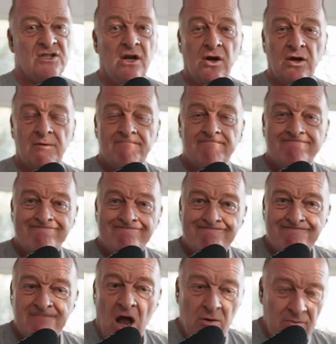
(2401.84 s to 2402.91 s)
So look,
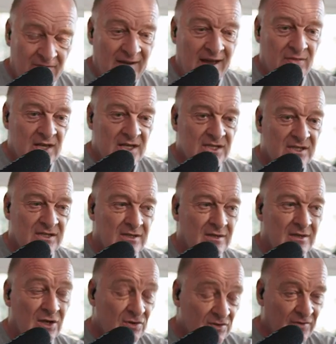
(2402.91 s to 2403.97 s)
hope you found this
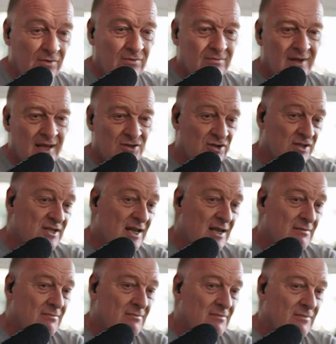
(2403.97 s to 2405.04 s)
useful,
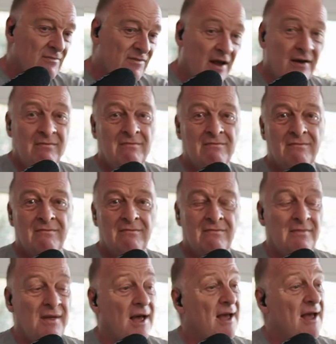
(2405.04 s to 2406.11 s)
interesting, fun,
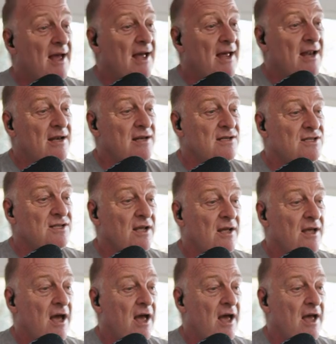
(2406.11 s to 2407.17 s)
and
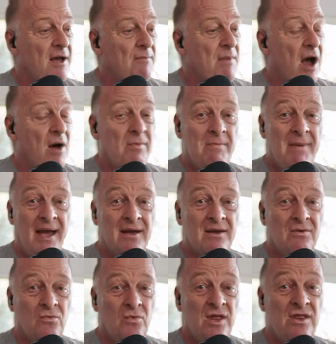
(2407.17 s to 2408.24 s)
I'll be
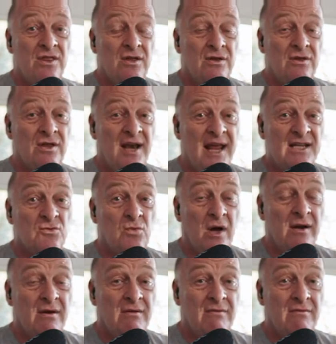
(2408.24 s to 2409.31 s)
back with the next
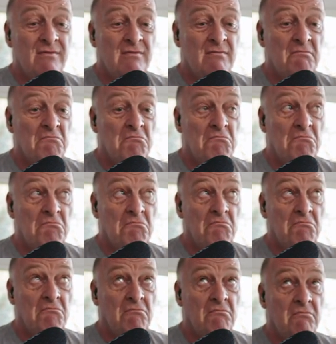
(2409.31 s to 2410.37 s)
one
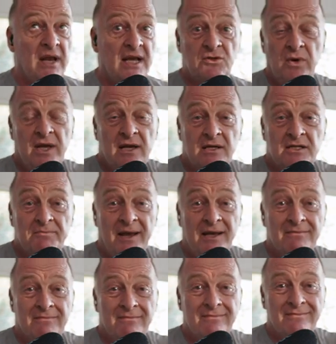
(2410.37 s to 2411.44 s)
next week, I
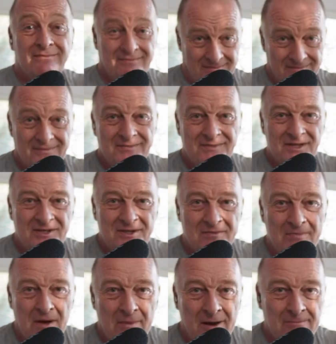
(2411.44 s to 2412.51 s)
expect. See you
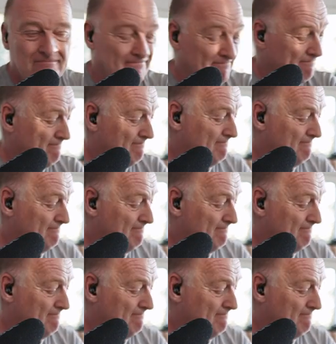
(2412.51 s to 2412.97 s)
soon. Bye-bye.